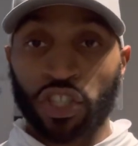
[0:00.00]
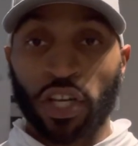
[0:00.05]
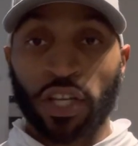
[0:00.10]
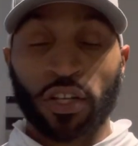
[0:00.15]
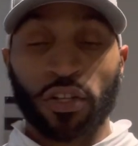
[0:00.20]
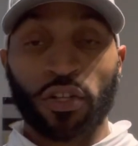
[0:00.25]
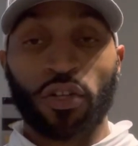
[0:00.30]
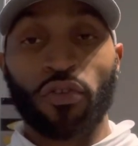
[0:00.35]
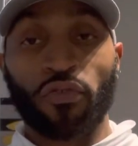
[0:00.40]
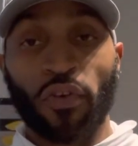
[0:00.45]
in the
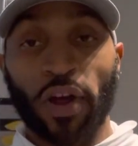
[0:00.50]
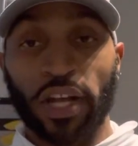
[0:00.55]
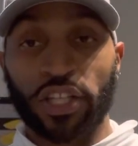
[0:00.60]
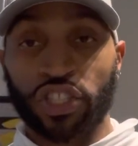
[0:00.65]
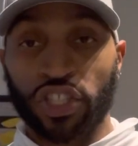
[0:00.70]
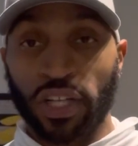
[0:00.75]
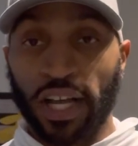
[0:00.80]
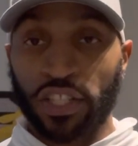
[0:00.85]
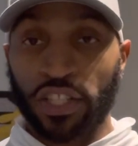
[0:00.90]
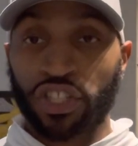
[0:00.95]

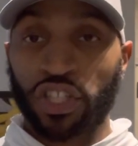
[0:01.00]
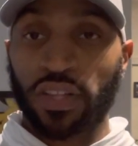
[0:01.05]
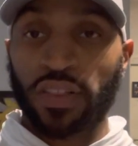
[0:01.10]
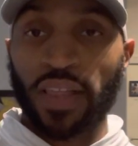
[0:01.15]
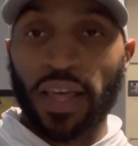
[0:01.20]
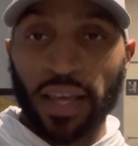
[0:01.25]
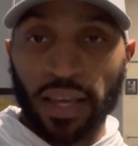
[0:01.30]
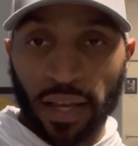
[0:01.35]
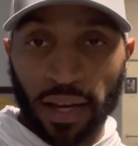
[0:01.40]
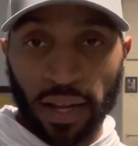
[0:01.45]
direction that you're
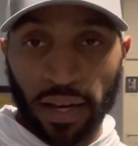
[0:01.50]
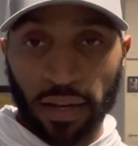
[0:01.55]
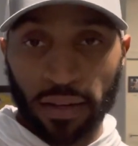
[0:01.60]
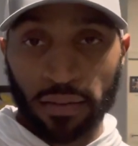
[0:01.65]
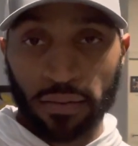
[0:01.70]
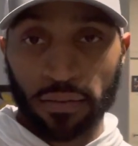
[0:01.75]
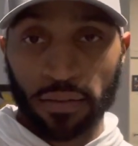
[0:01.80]
thinking in.